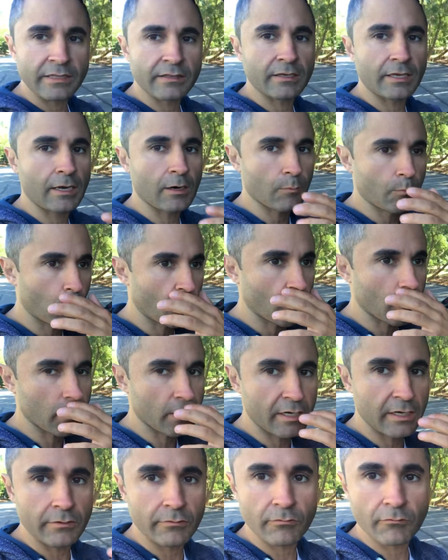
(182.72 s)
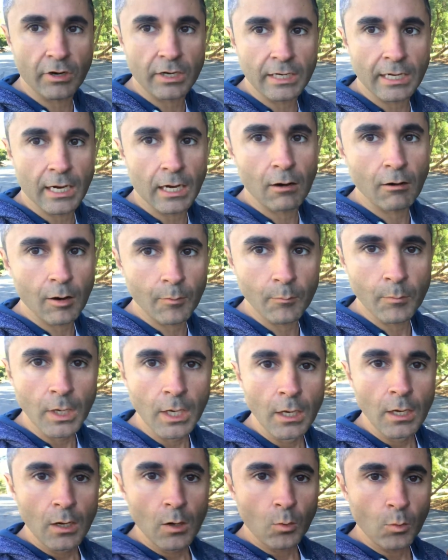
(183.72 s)
at the airport, and right now I'm
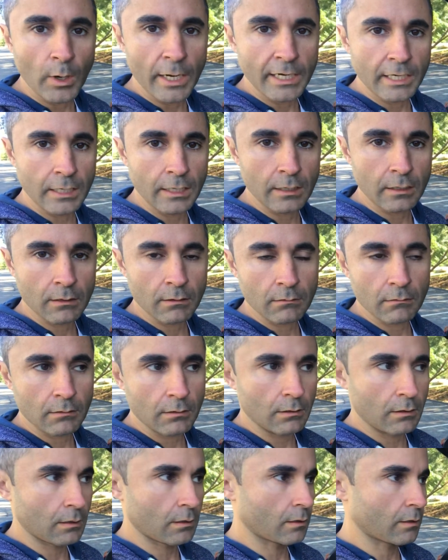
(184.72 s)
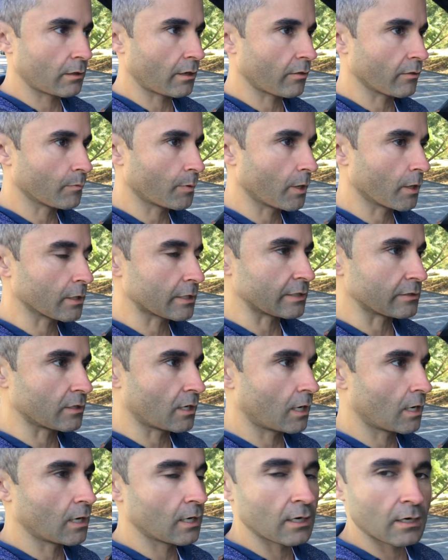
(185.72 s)
waiting in another parking
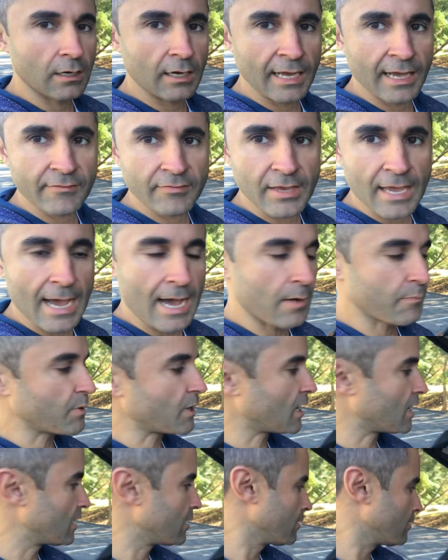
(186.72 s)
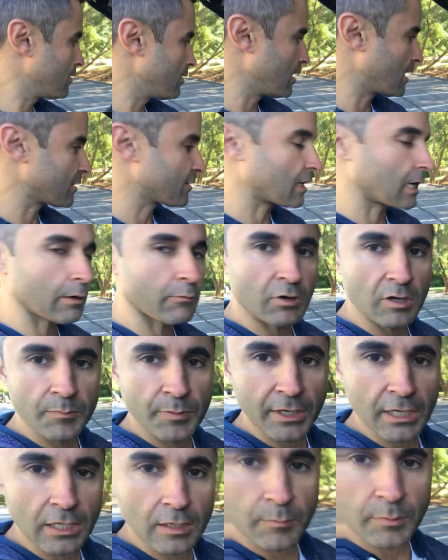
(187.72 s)
lot. I have the app on. Not that I want to pick